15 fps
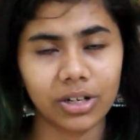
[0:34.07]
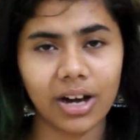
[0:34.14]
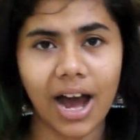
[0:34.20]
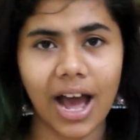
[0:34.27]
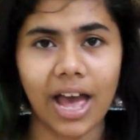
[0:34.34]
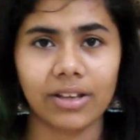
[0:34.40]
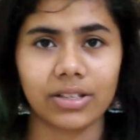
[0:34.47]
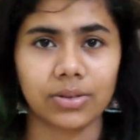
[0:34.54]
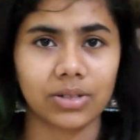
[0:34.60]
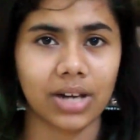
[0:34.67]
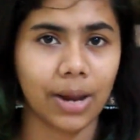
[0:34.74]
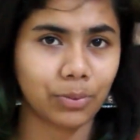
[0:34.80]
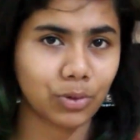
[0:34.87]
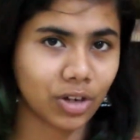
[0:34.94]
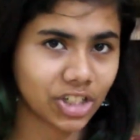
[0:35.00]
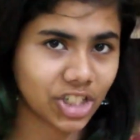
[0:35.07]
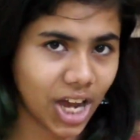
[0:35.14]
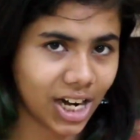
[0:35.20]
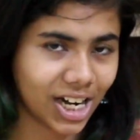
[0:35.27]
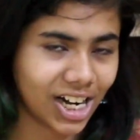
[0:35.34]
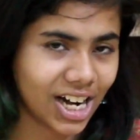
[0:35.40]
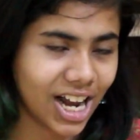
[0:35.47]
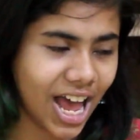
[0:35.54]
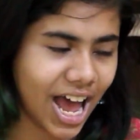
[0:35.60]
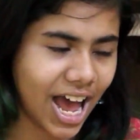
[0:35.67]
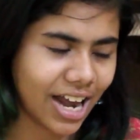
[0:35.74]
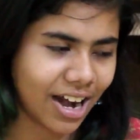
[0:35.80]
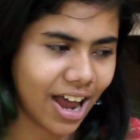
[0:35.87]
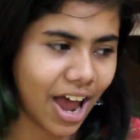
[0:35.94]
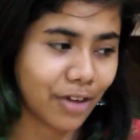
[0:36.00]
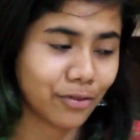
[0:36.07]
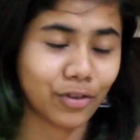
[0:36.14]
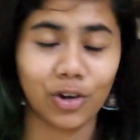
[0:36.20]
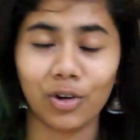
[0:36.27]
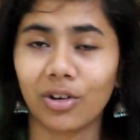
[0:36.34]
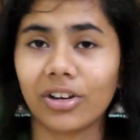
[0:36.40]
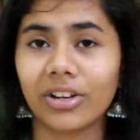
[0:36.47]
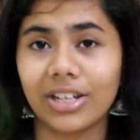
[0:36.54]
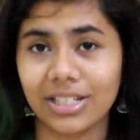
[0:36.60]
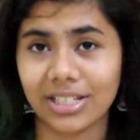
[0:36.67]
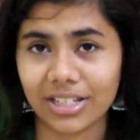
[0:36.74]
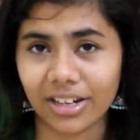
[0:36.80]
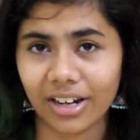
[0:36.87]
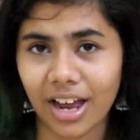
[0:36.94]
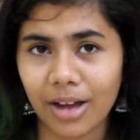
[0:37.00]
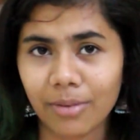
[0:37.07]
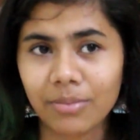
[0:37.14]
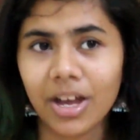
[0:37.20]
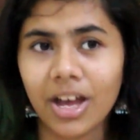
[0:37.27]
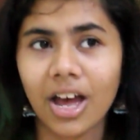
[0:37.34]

I have subscribed to her channel and I follow her on Instagram.